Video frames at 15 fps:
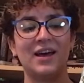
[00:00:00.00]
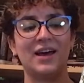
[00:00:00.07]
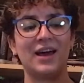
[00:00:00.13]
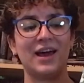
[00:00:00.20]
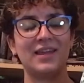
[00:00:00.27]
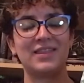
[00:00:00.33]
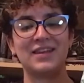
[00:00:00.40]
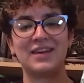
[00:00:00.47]

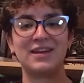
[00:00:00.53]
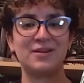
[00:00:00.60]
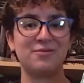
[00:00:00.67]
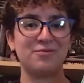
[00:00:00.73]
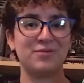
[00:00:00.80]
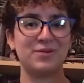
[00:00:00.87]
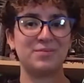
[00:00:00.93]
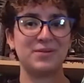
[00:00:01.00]
I think it
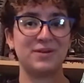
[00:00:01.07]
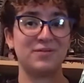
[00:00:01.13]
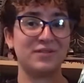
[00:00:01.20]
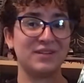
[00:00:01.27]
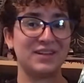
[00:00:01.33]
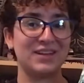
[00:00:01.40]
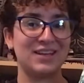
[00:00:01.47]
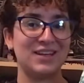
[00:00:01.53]
would be
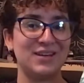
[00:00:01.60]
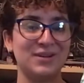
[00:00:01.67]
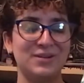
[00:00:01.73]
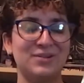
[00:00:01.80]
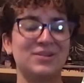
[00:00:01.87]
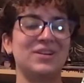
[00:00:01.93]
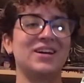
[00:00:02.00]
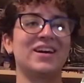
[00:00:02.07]
really cute.